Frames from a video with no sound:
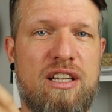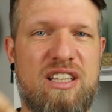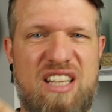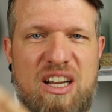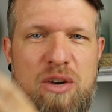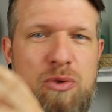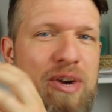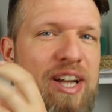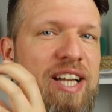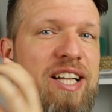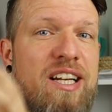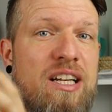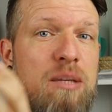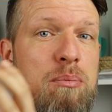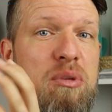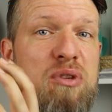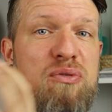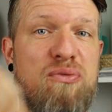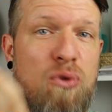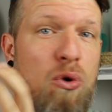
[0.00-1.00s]
directly
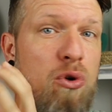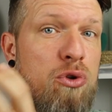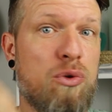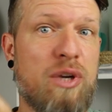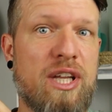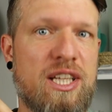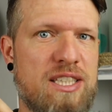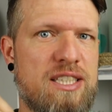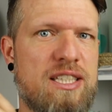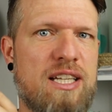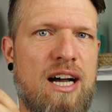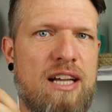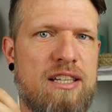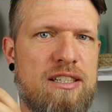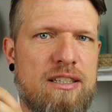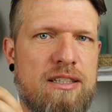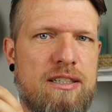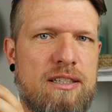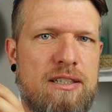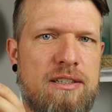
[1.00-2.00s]
before you get
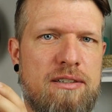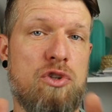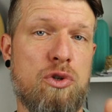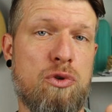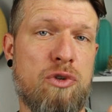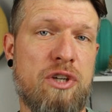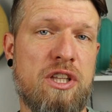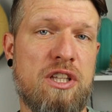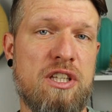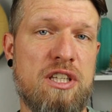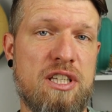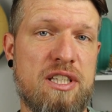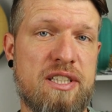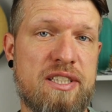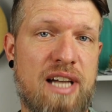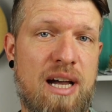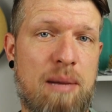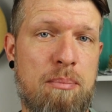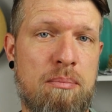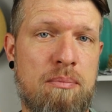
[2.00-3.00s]
started. During the
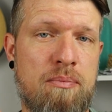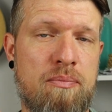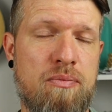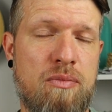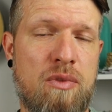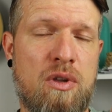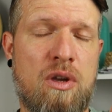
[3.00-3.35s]
exam,